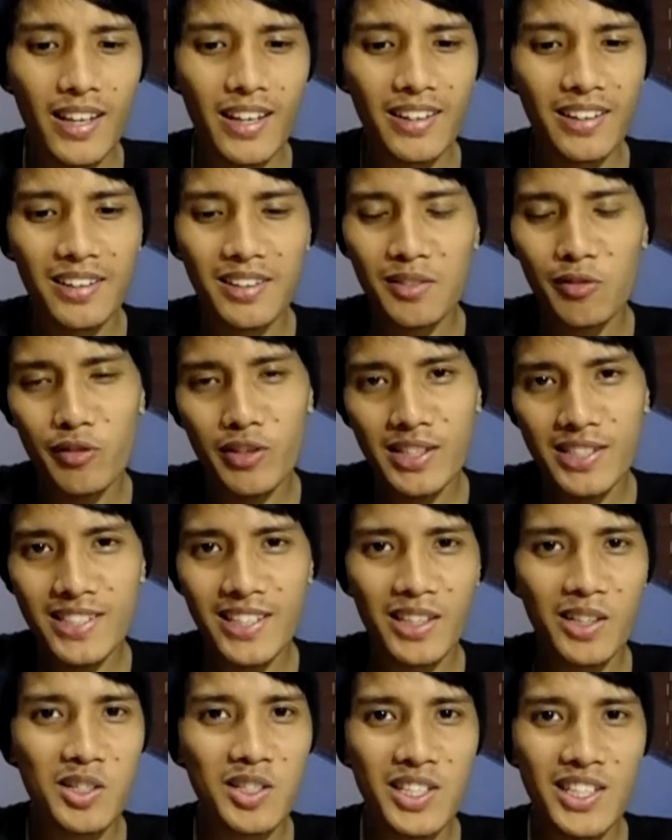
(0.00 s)
like, it feels
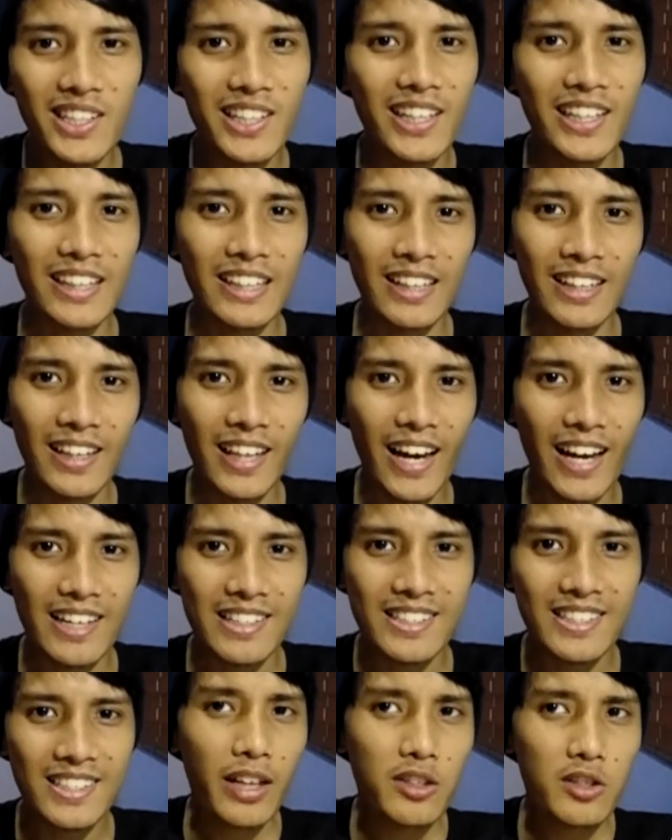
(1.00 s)
like you're sitting in
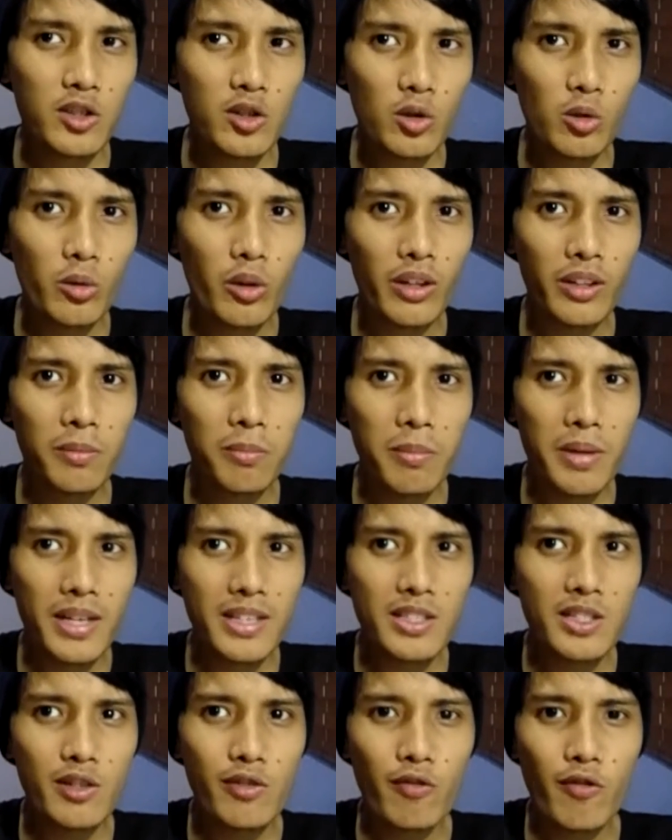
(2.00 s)
class. And so it
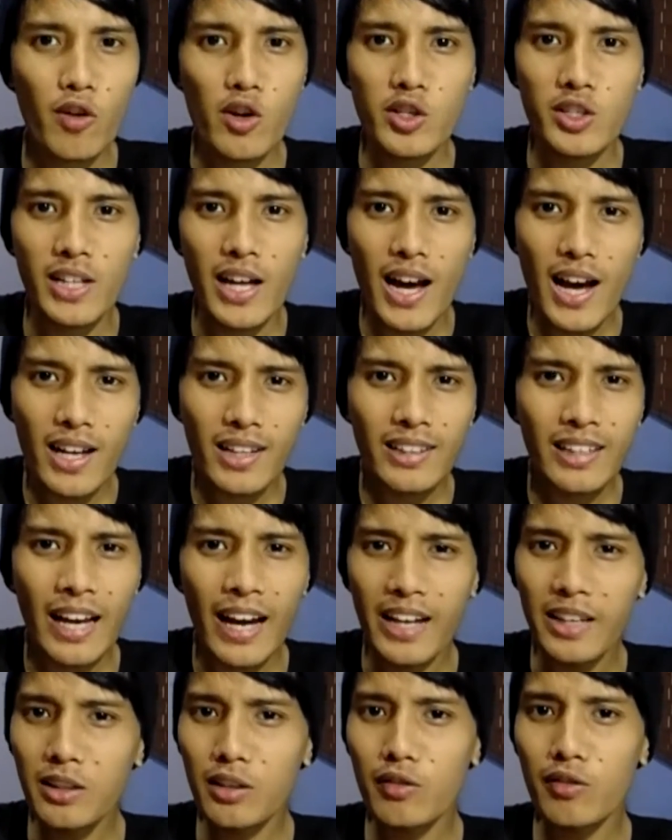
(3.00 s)
makes the first act
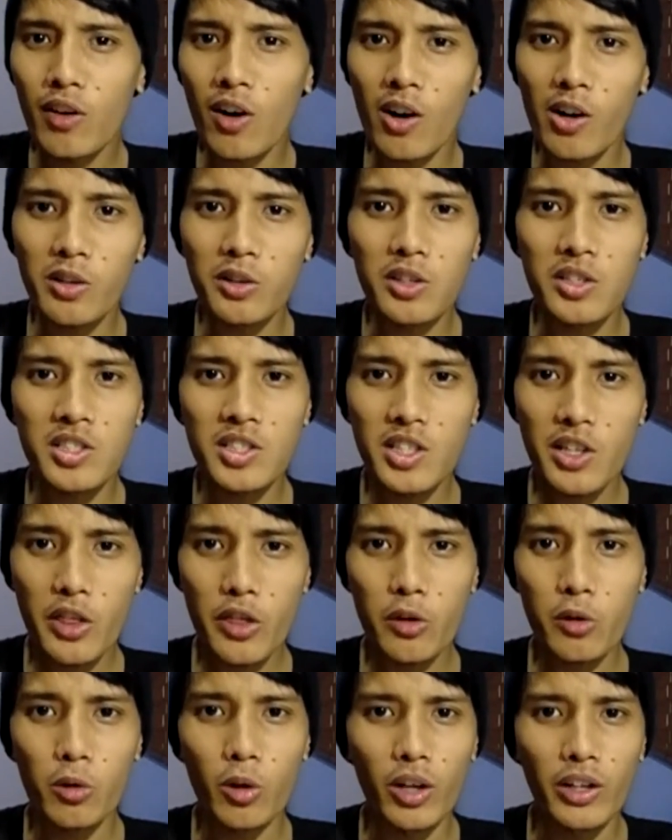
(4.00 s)
kind of hard to sit
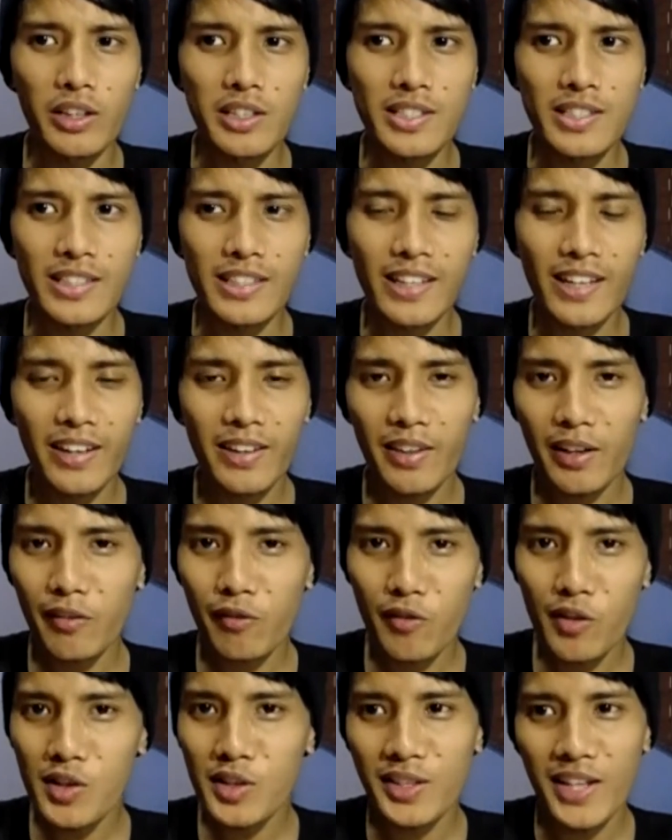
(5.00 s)
through, honestly. Like, that
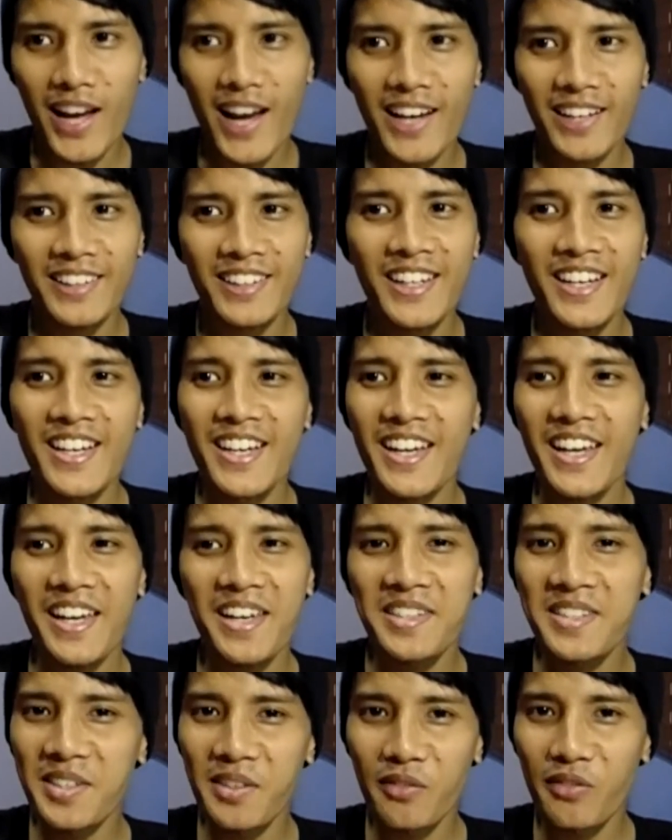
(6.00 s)
first act
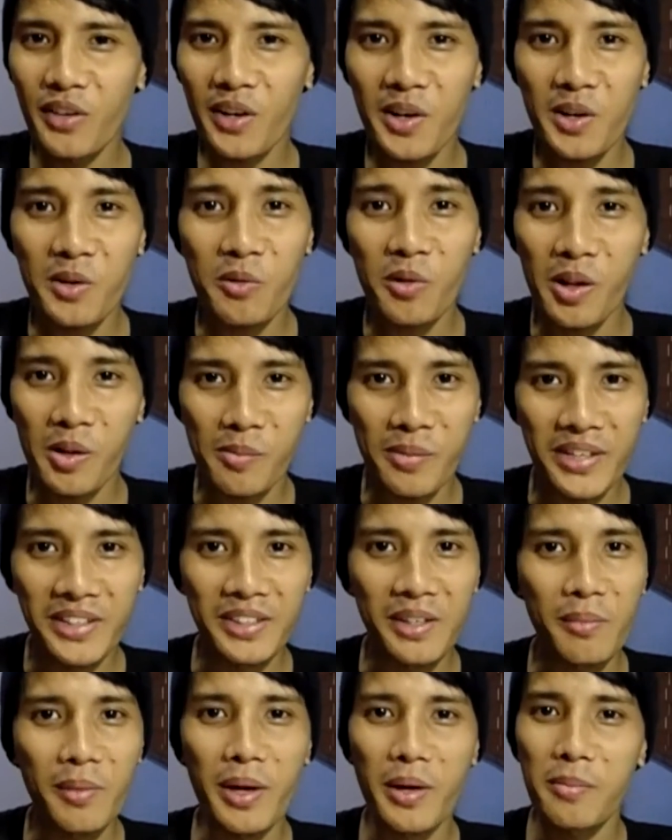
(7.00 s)
isn't very well made,
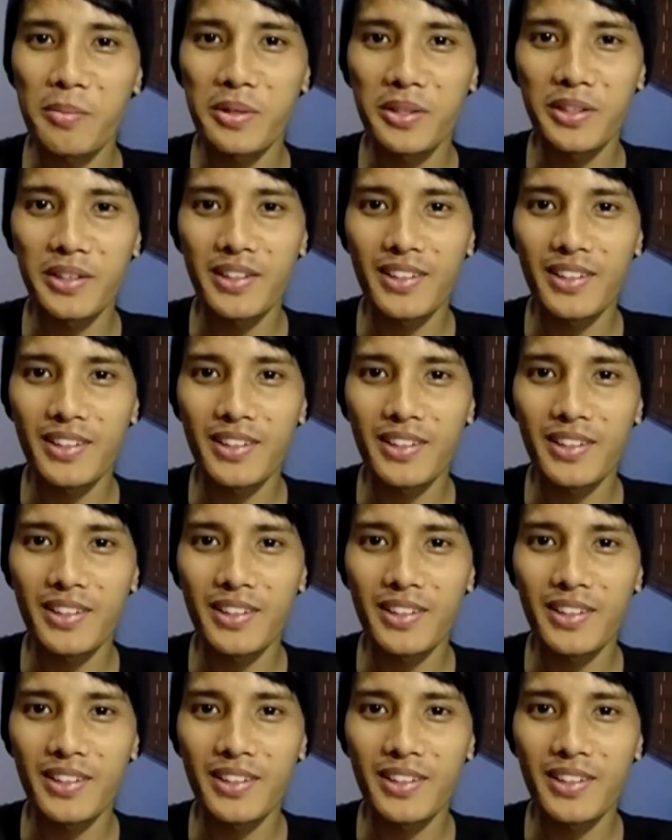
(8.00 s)
in my opinion.